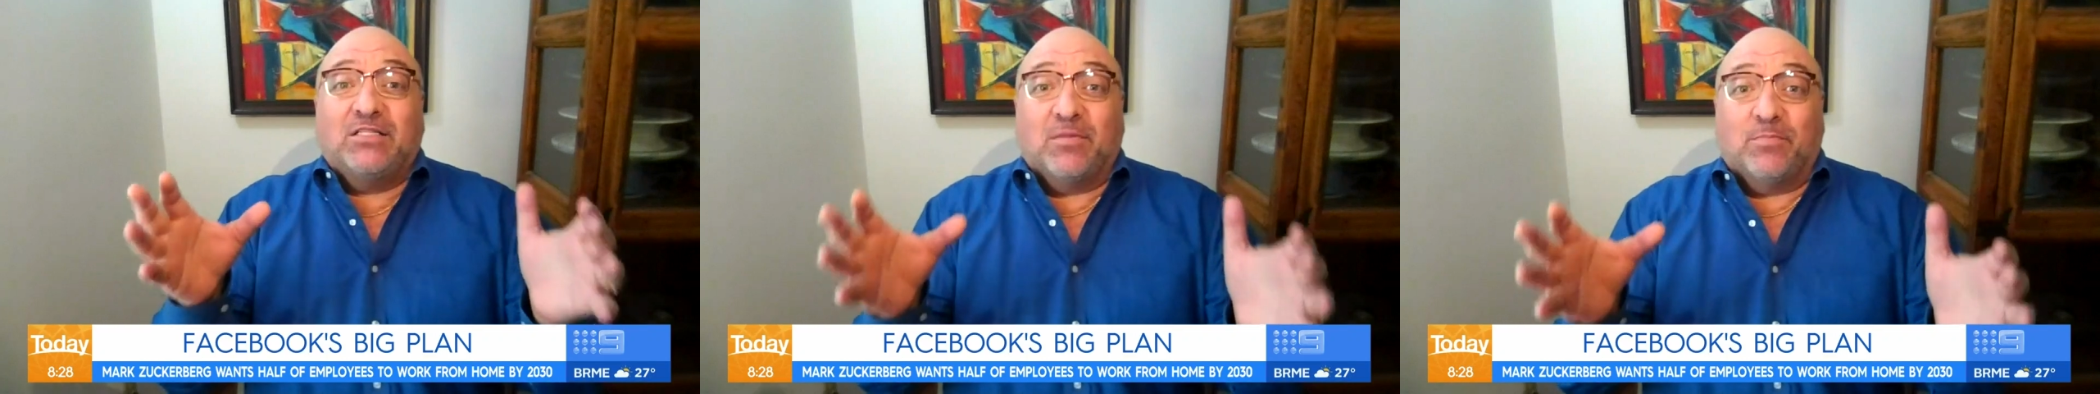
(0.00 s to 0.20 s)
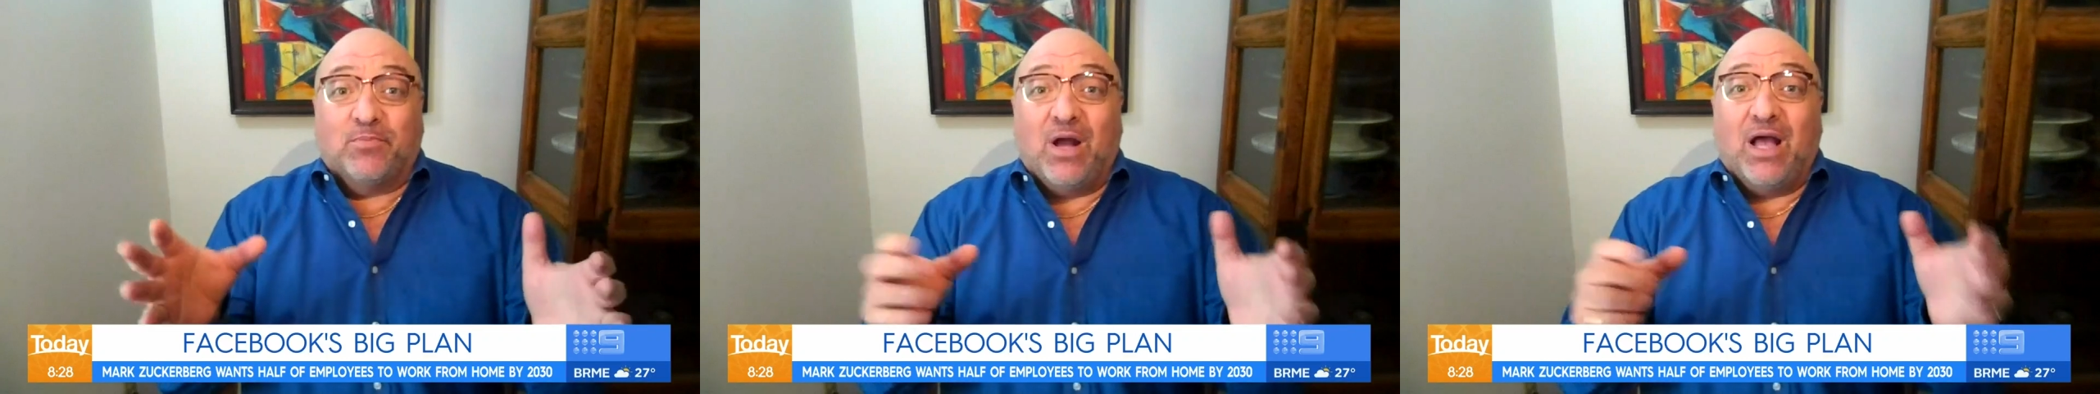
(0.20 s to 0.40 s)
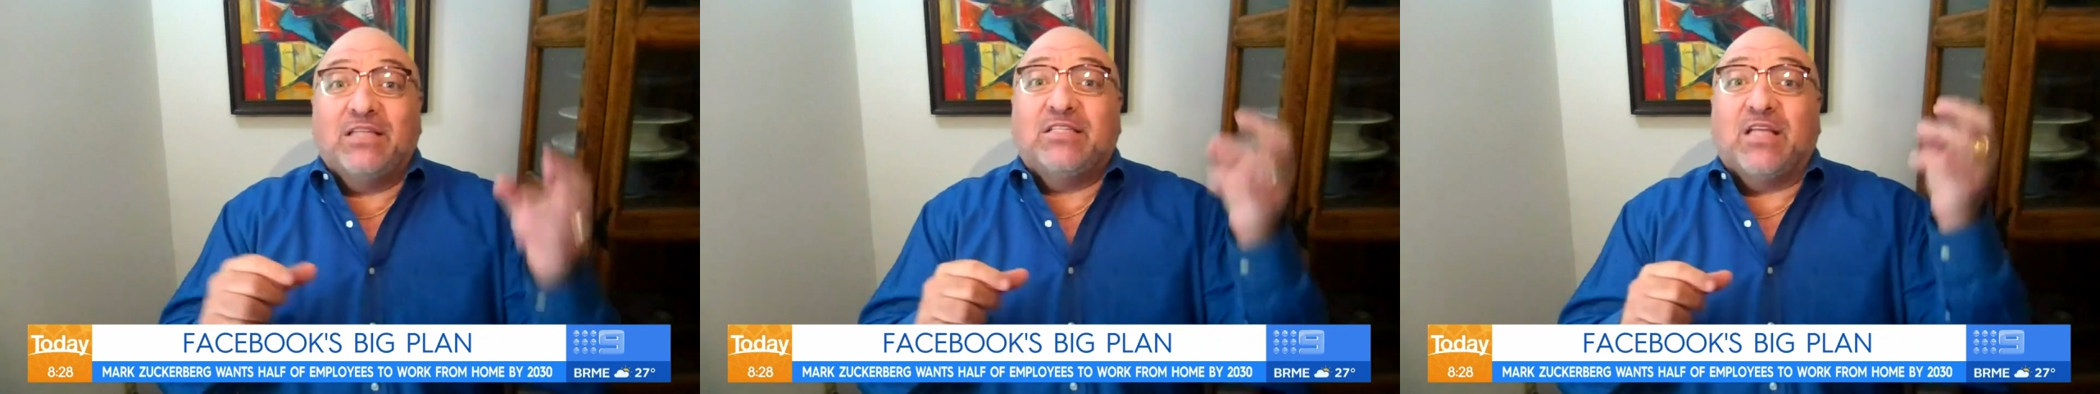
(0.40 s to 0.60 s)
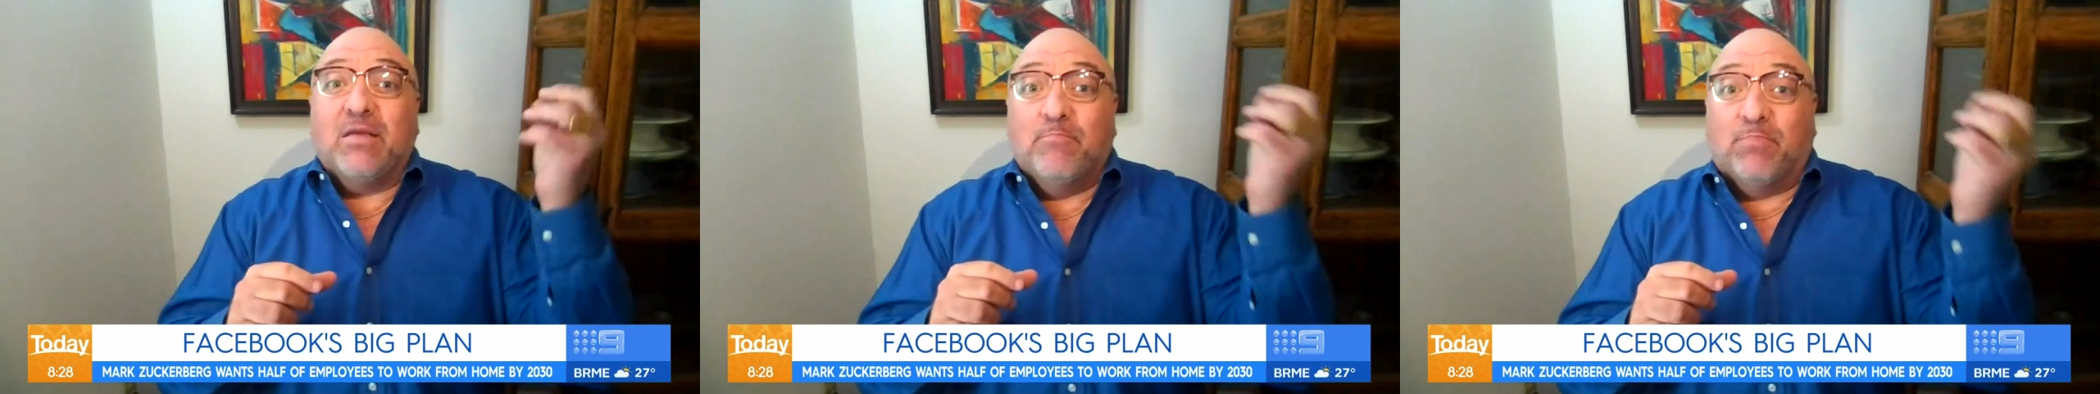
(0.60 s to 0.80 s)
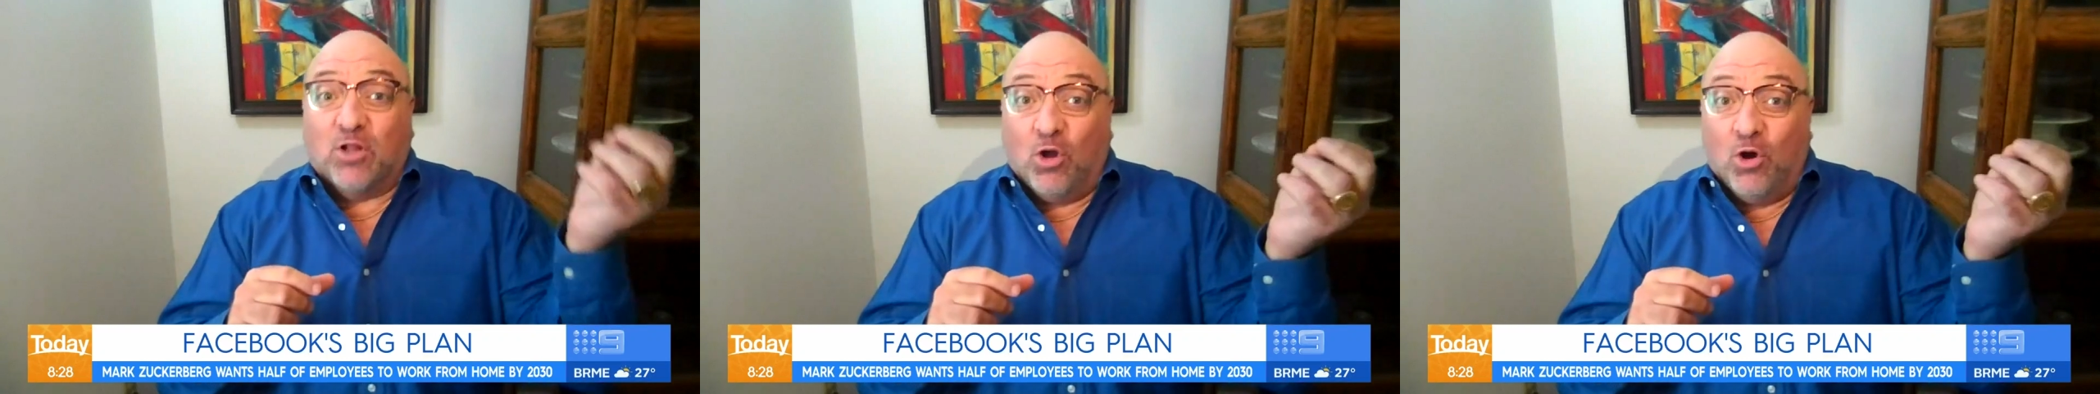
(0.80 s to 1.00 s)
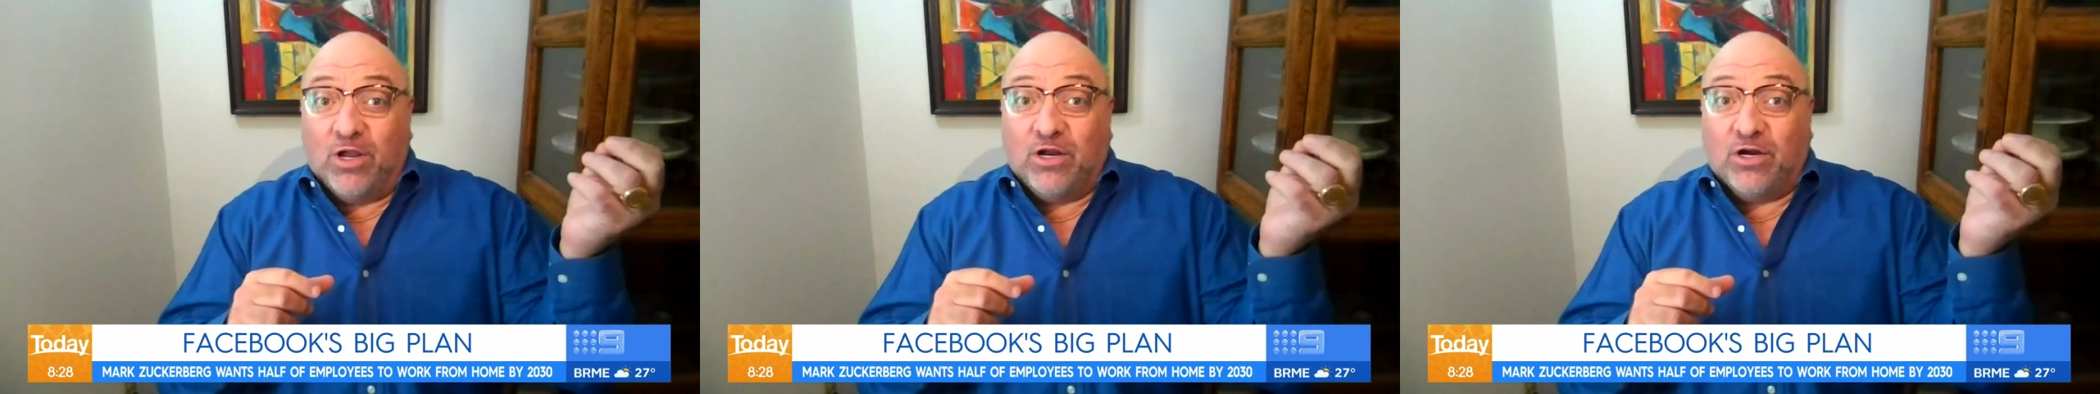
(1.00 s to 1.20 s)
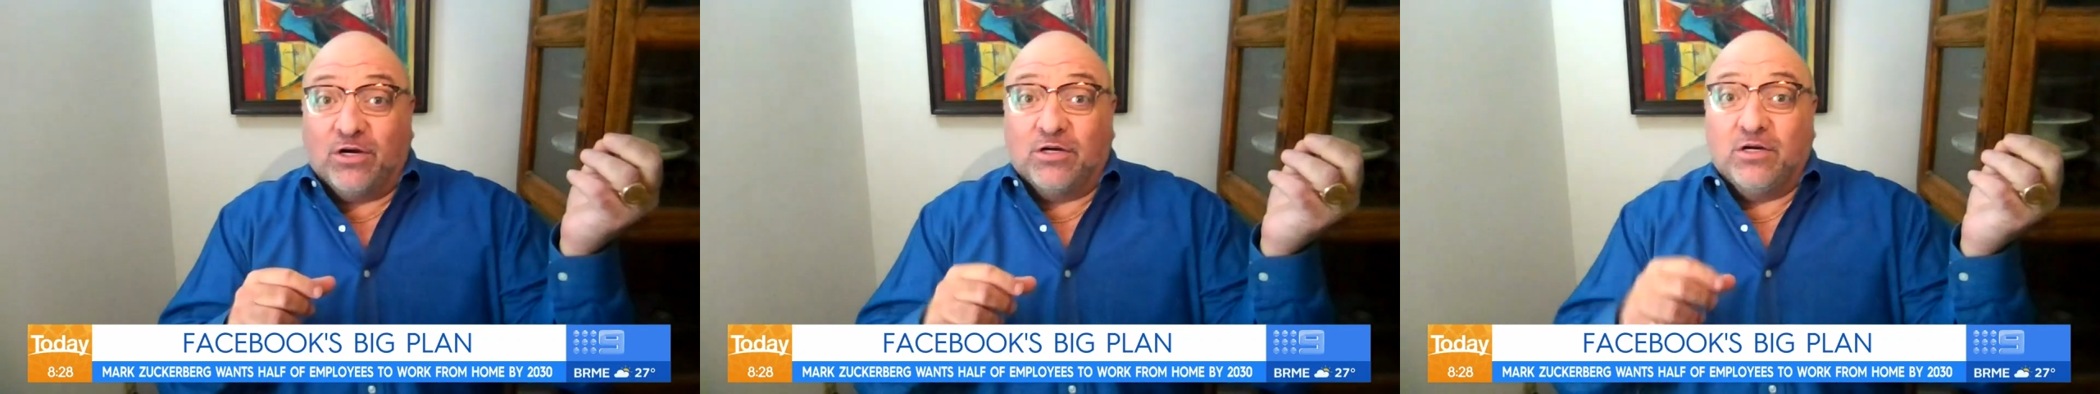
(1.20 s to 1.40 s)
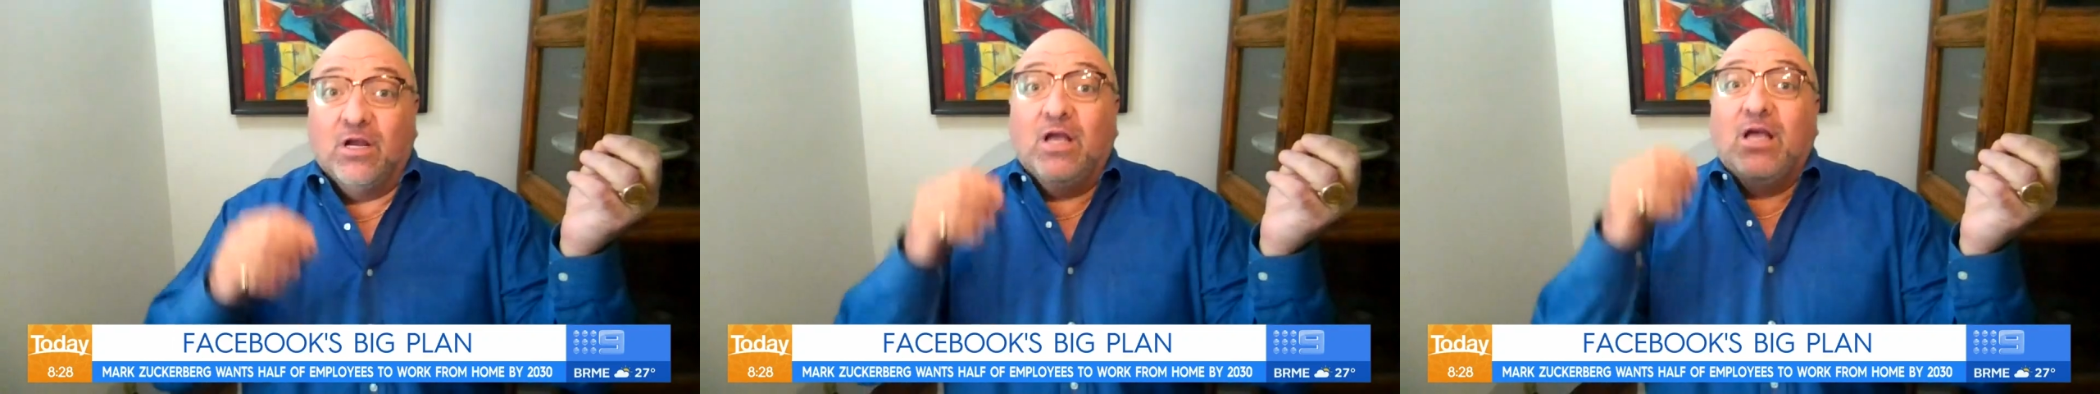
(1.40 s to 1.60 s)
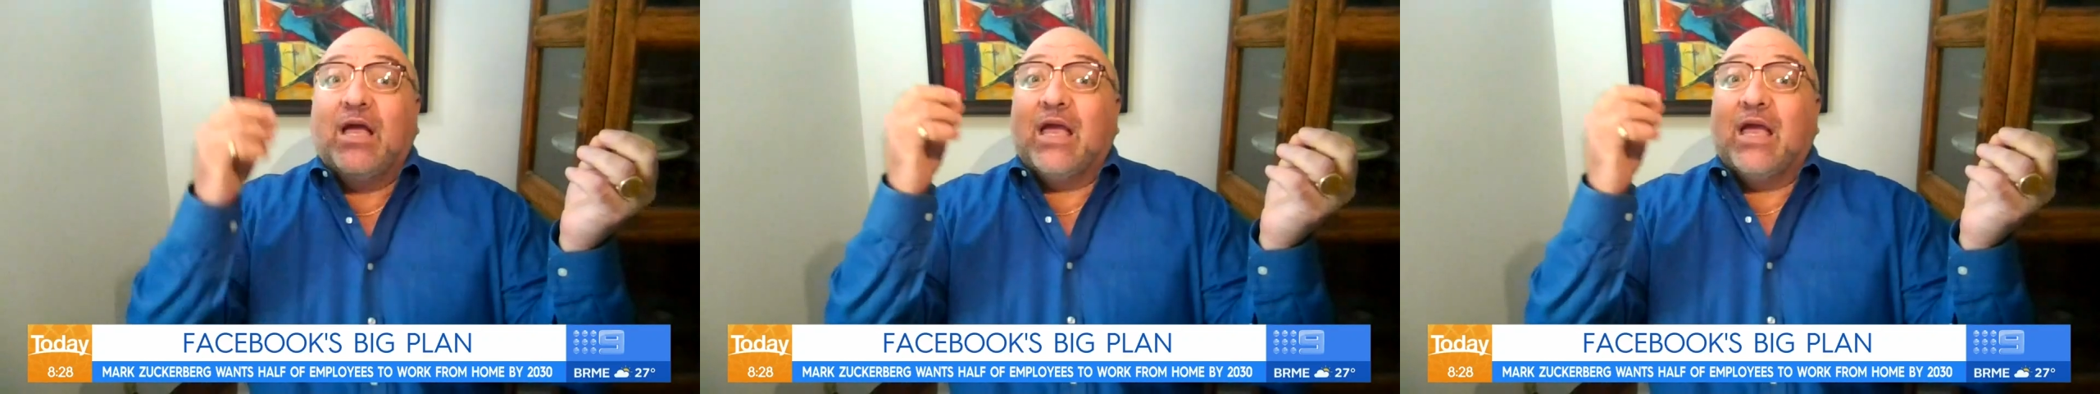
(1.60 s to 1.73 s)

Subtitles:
surprised, employer,